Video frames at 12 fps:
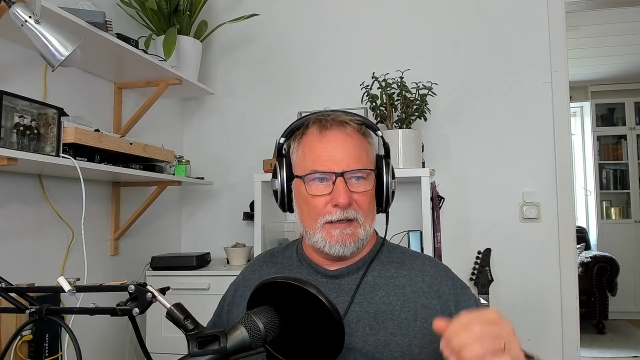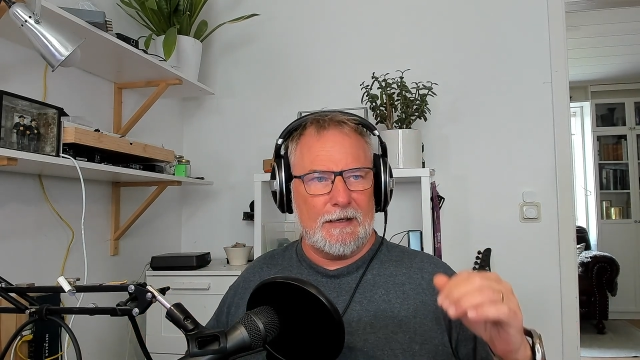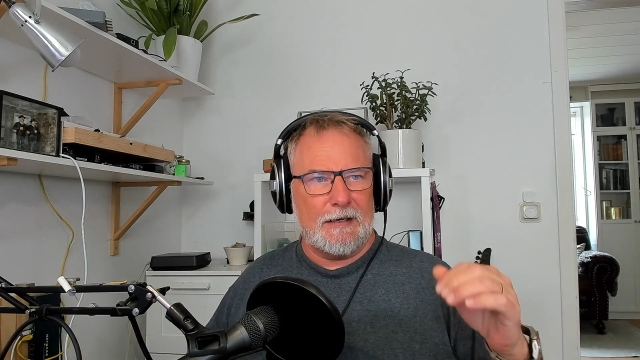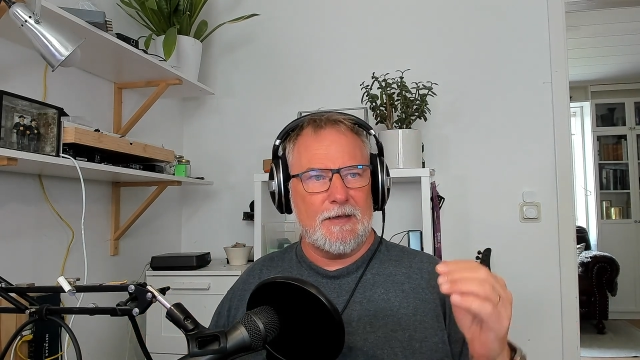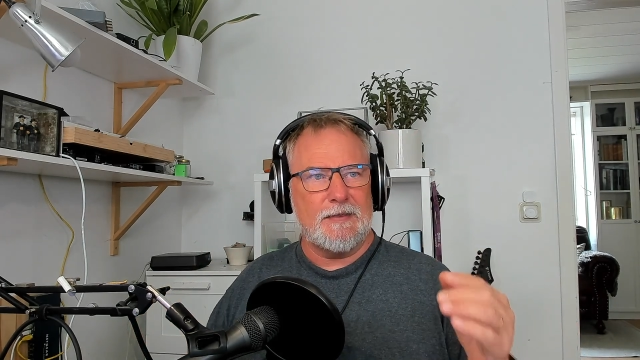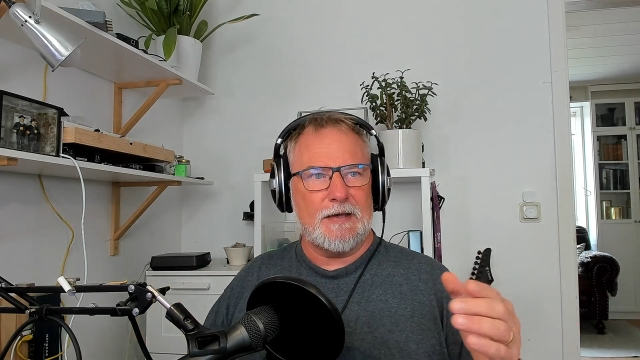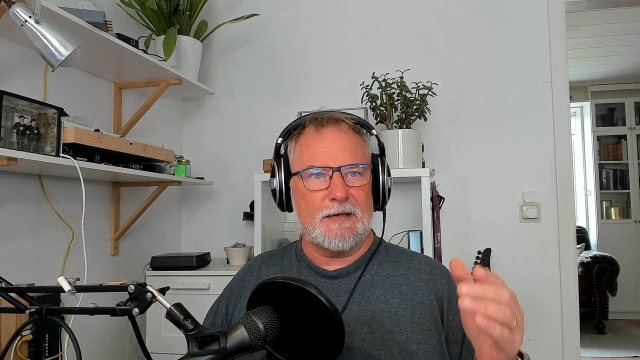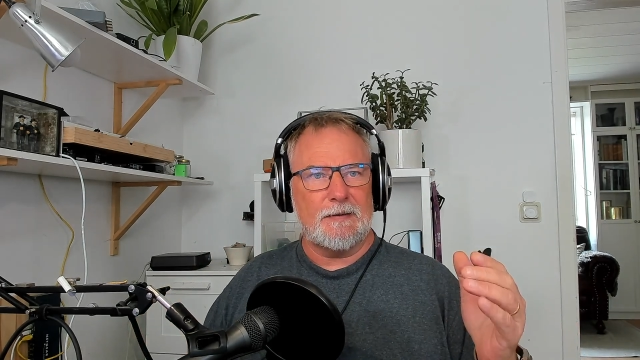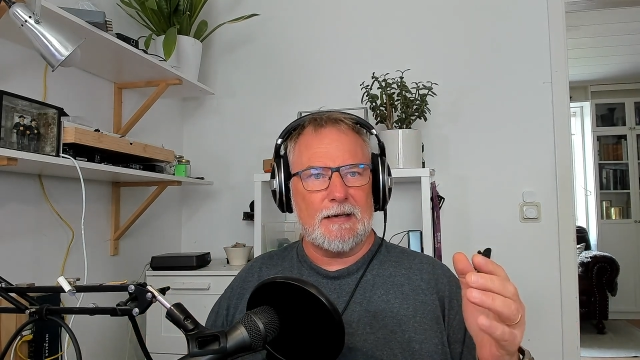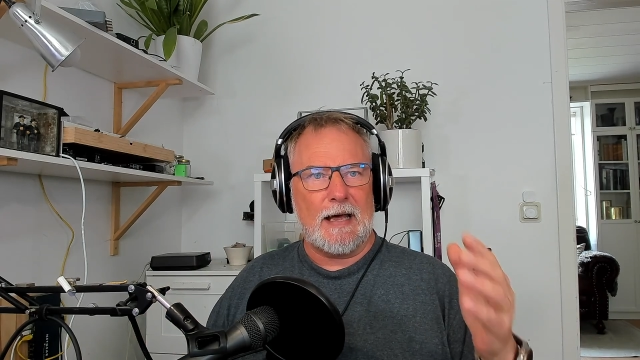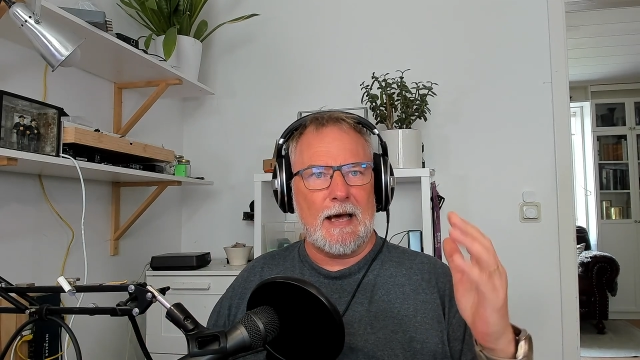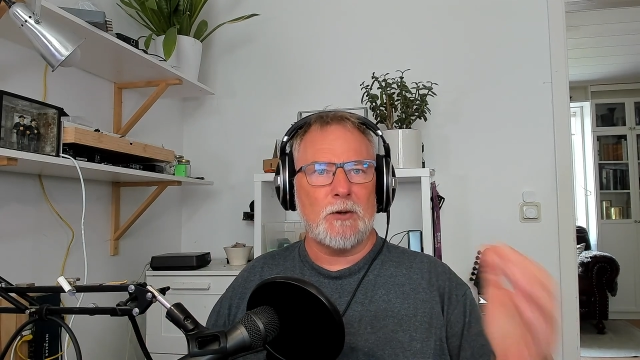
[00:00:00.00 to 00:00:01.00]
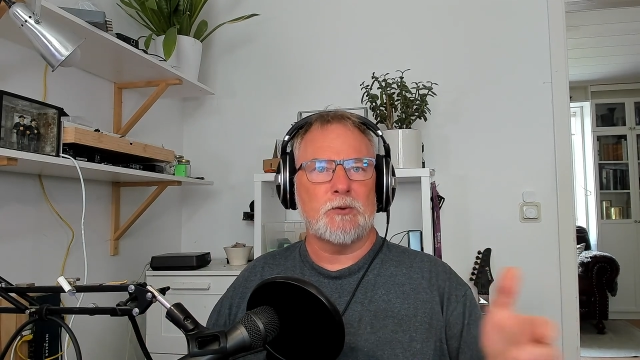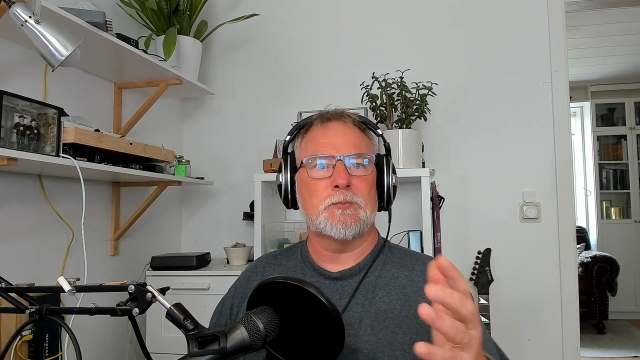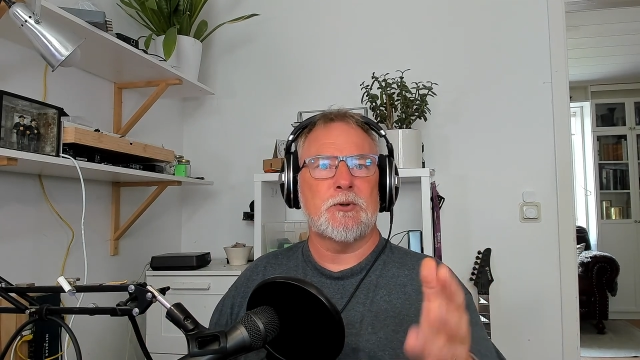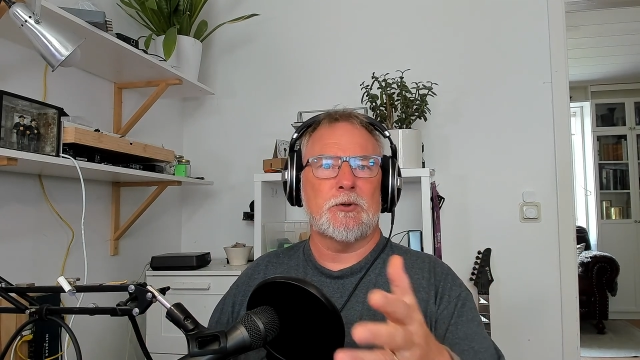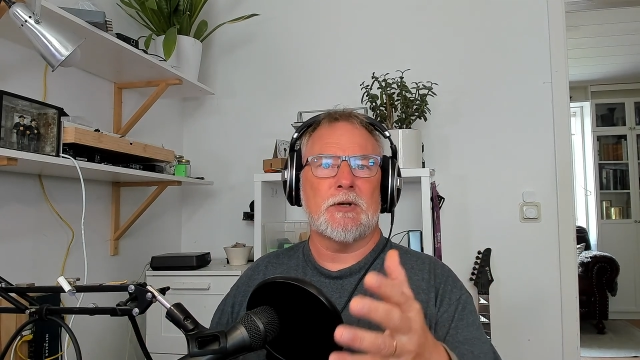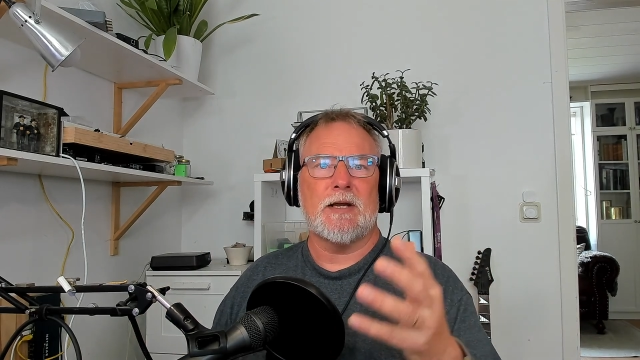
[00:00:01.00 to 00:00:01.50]
and then
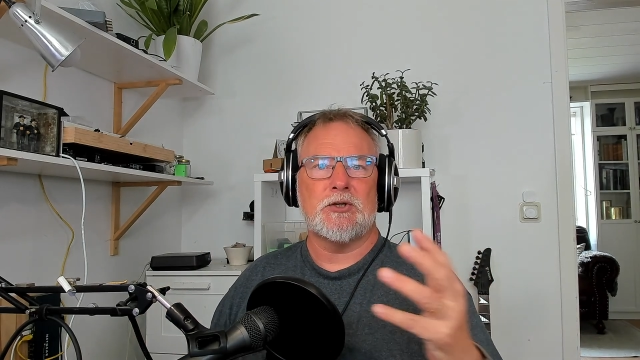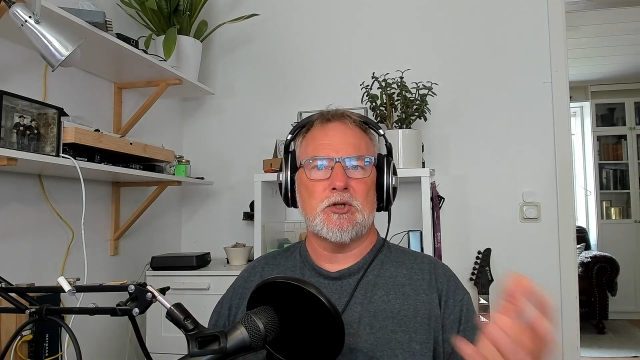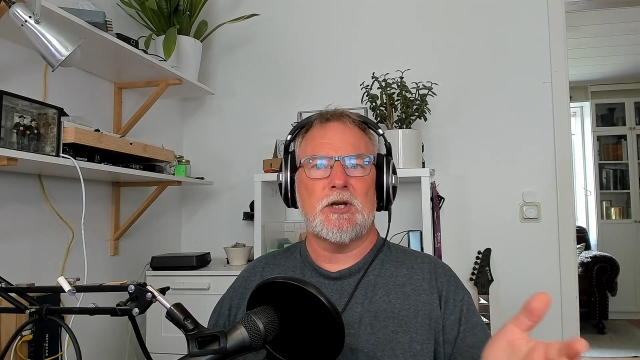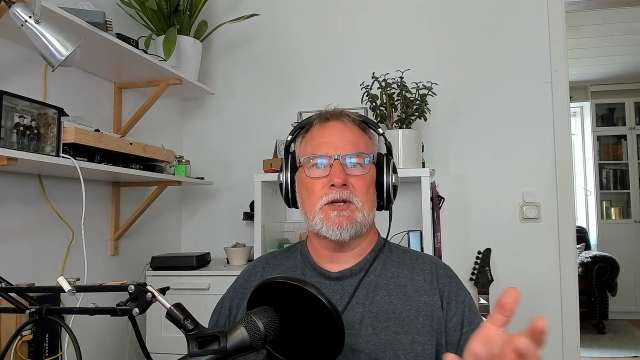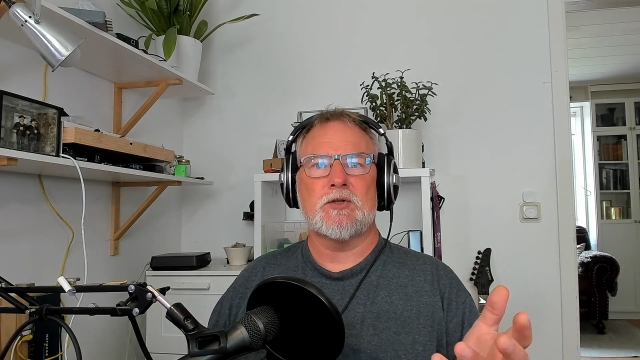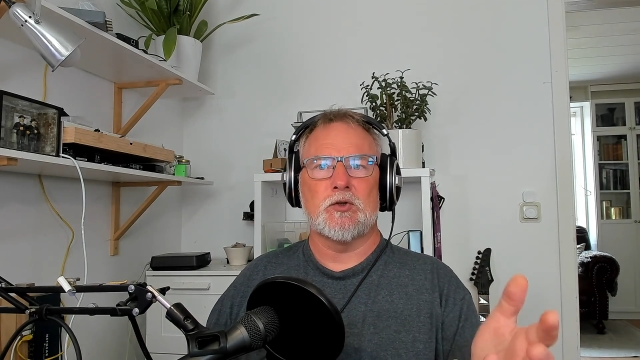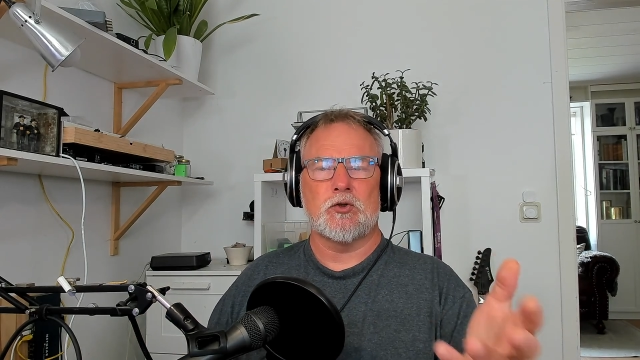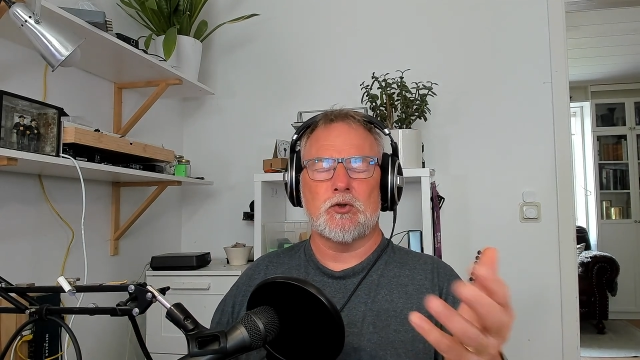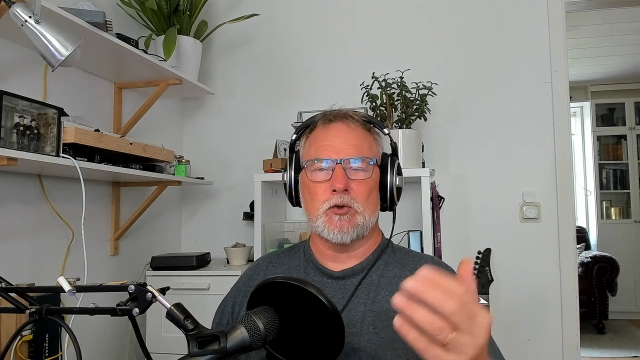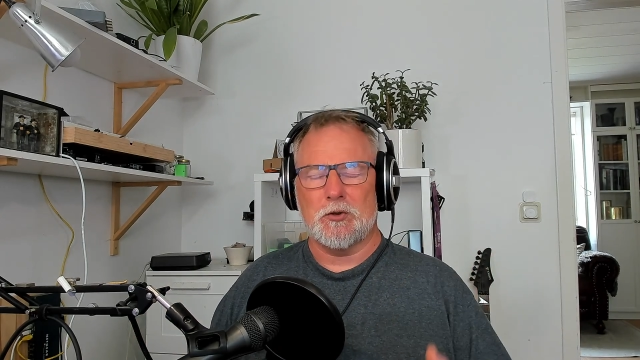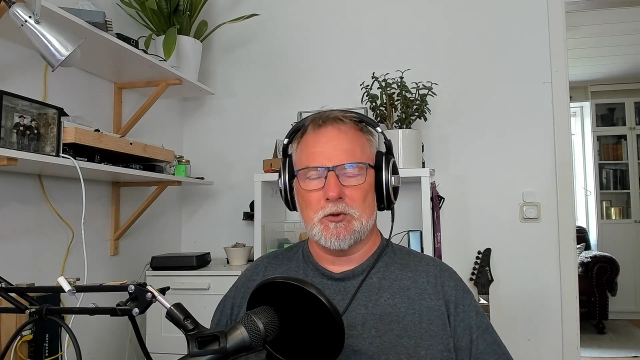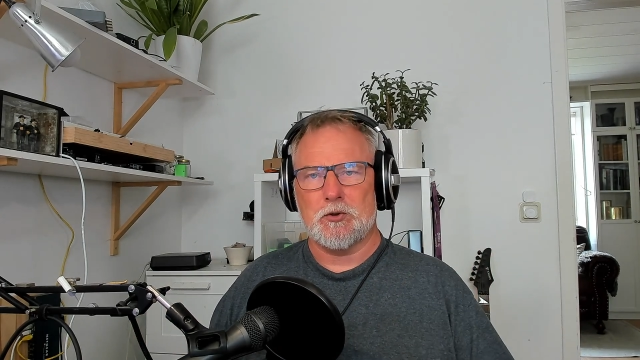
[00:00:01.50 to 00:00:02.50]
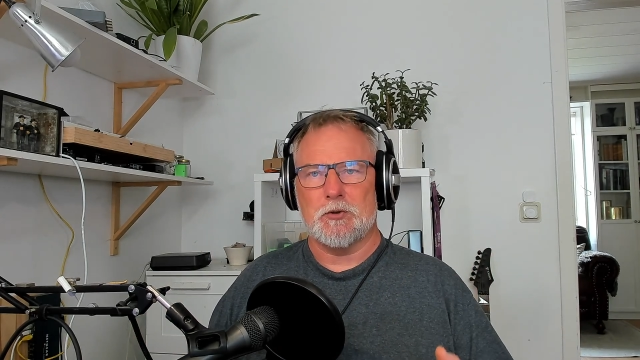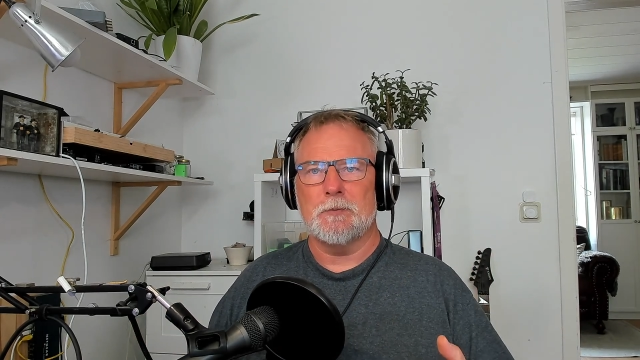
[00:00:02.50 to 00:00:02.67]
output a JSON structure